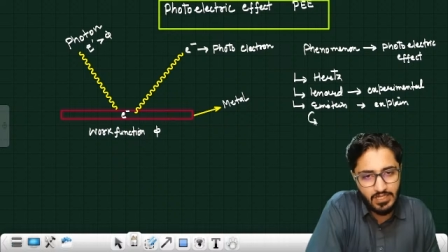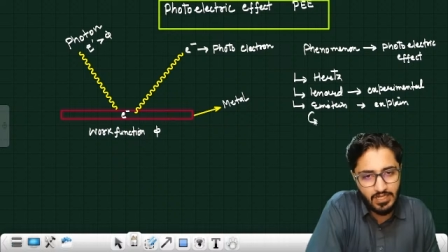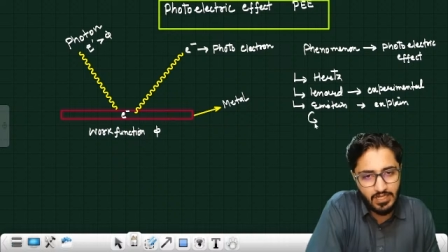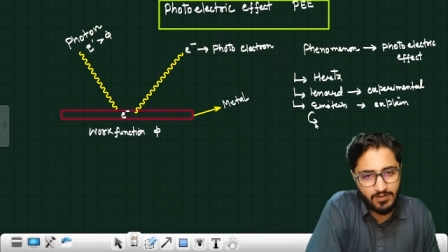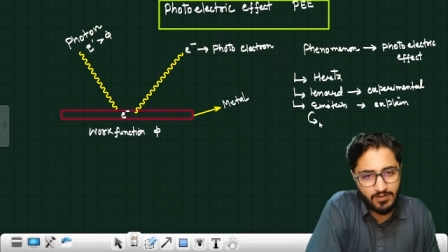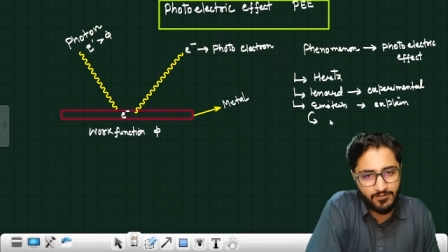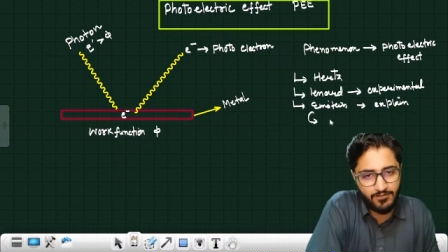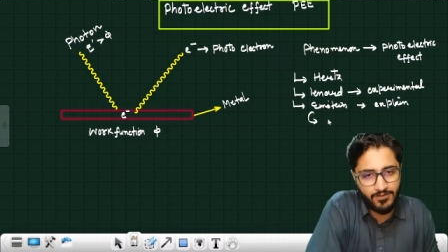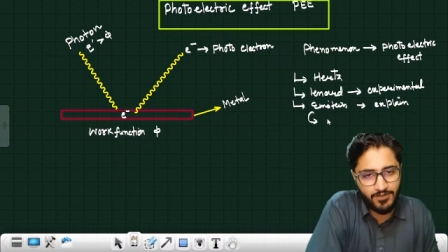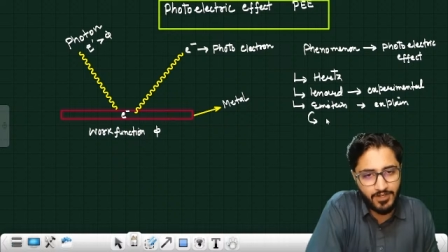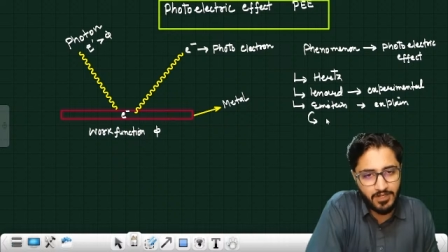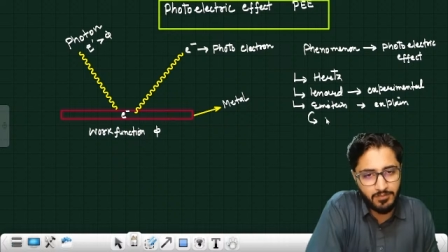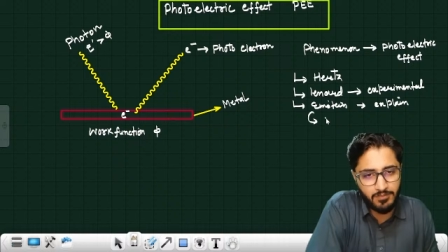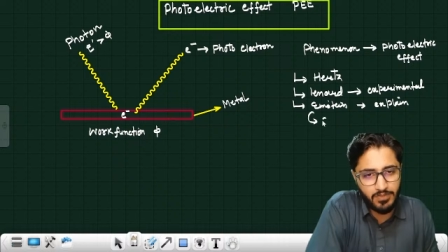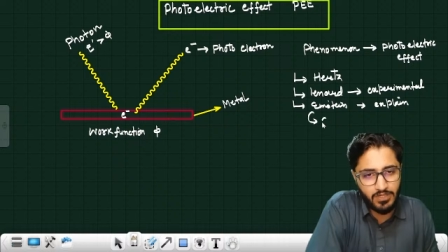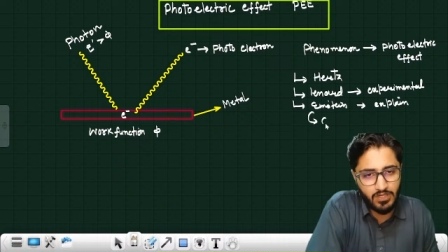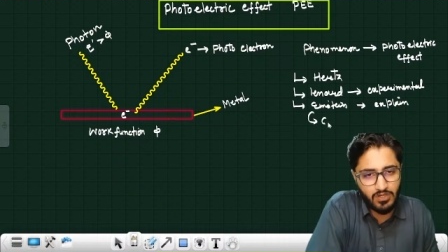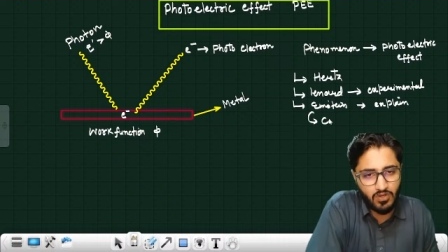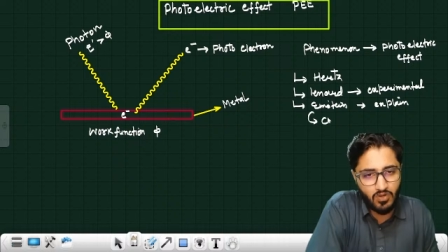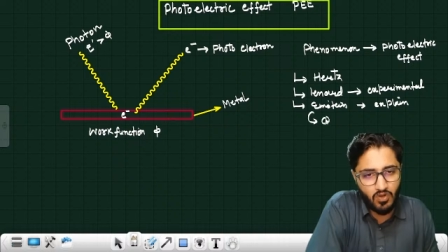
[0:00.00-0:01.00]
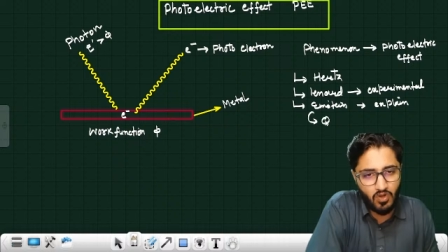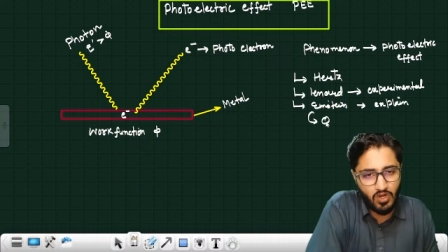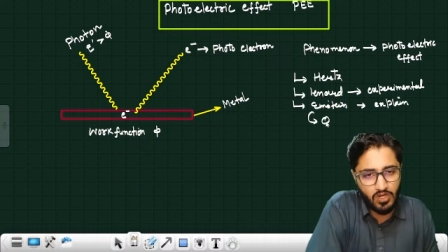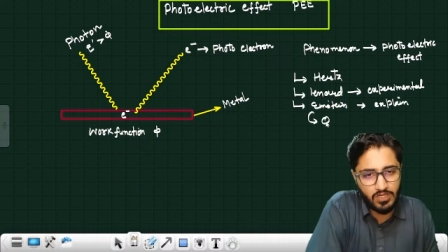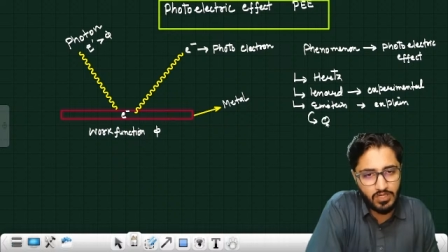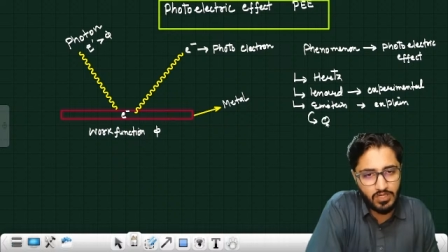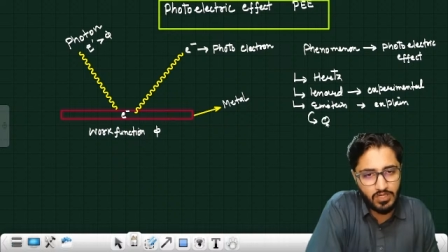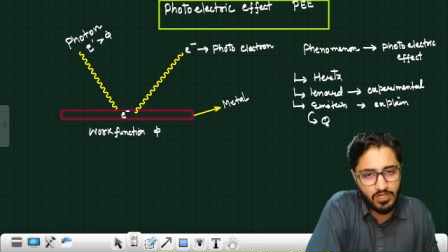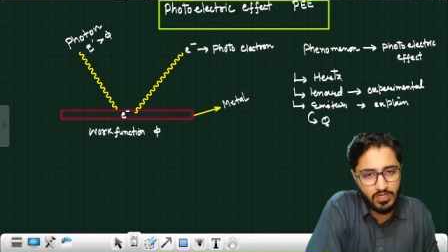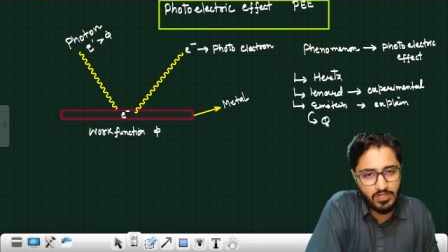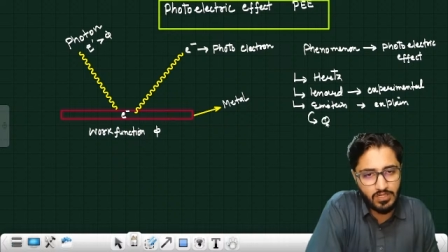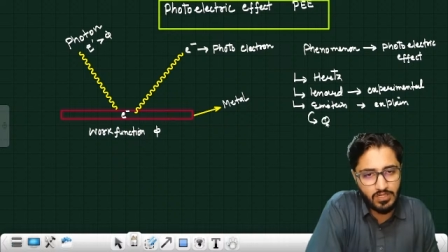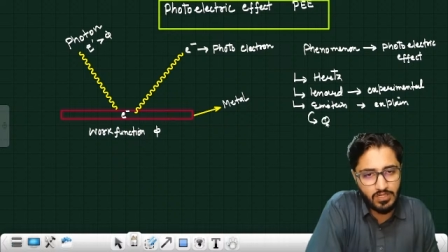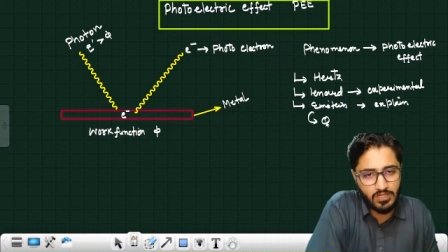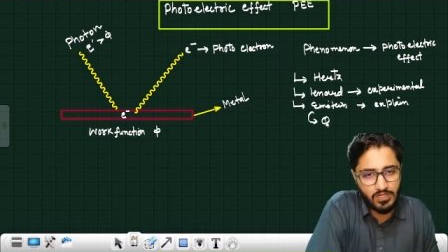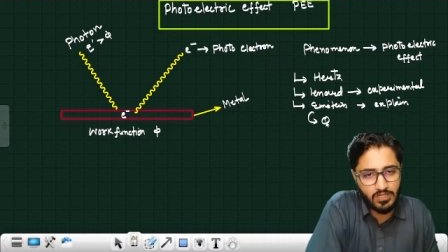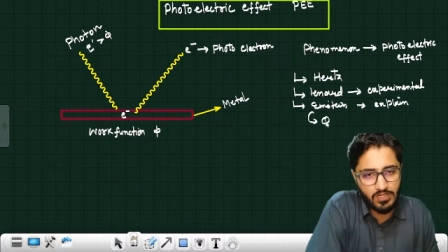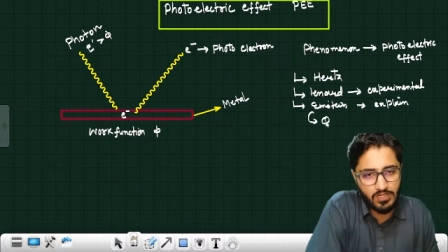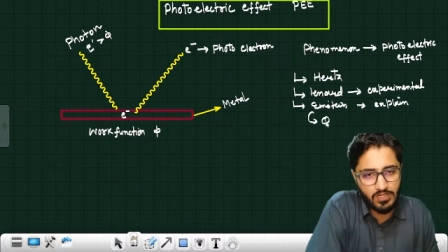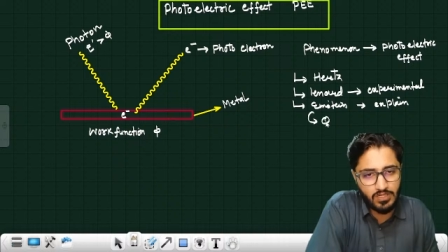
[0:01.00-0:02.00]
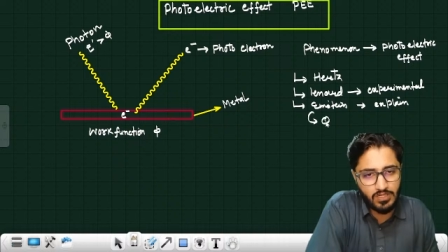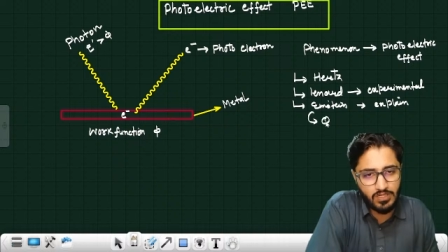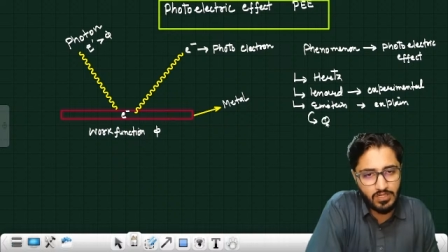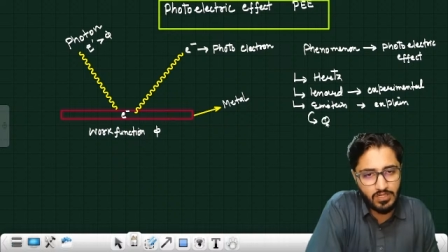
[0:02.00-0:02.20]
confirmed quantum nature.